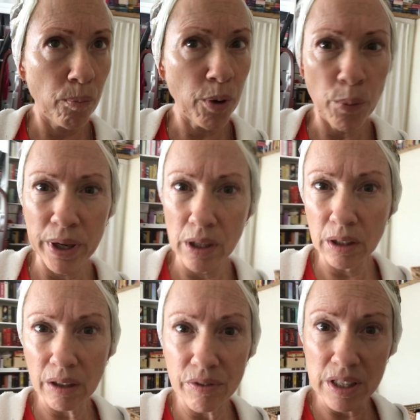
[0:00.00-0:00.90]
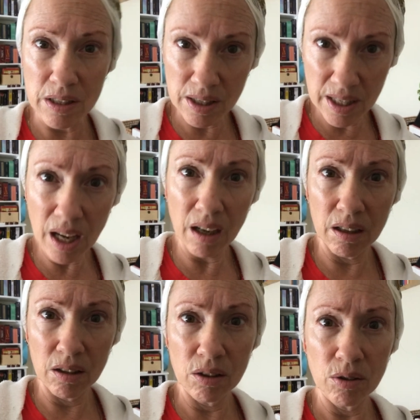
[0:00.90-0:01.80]
But when you live in
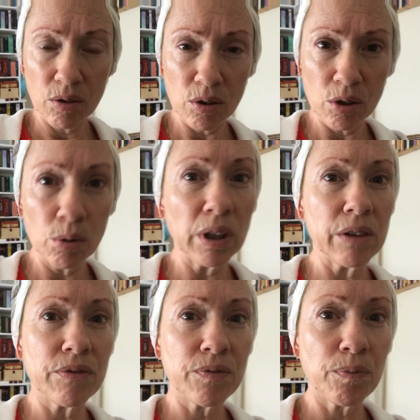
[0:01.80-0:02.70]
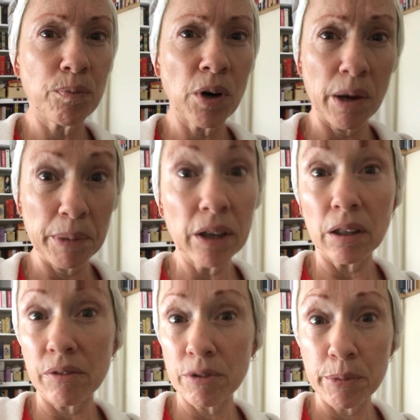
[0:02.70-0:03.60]
sin, you live
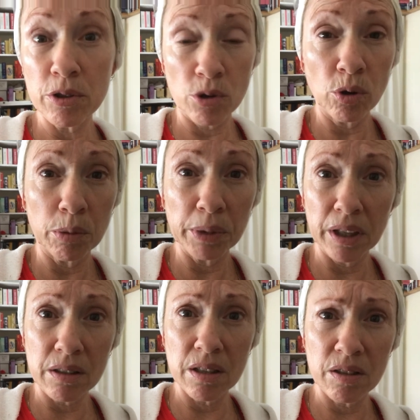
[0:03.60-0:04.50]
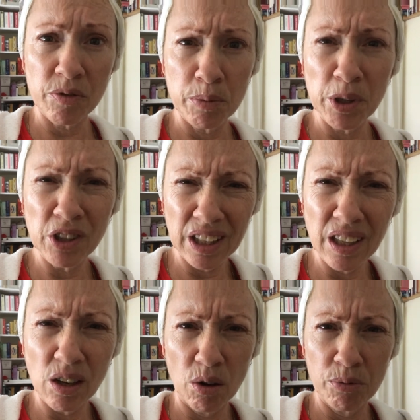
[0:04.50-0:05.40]
primarily from your solar plexus, from your
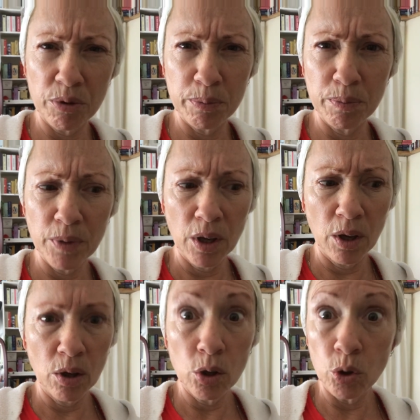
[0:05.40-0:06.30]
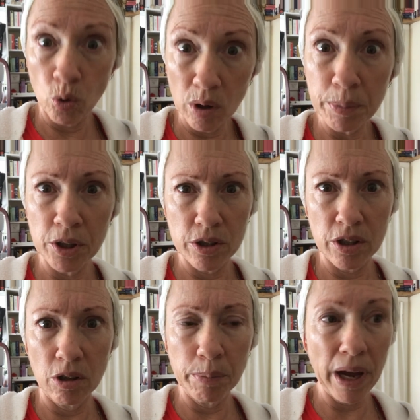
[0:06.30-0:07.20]
ego, from your
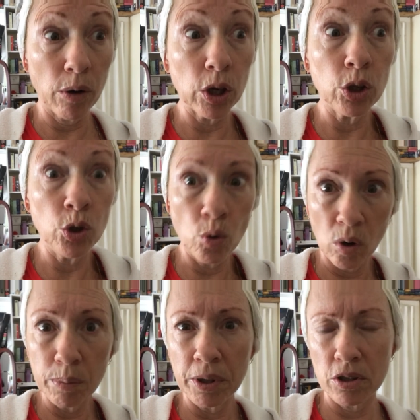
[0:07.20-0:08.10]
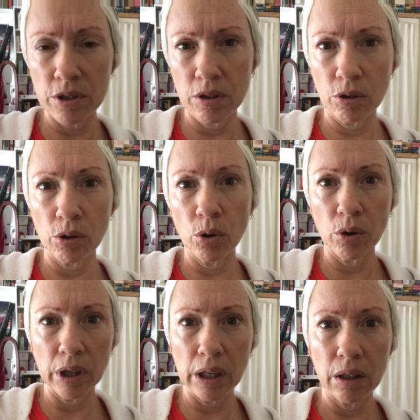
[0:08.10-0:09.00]
personal power, your personal
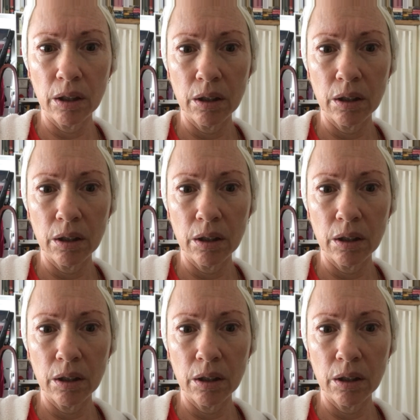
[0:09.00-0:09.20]
glory.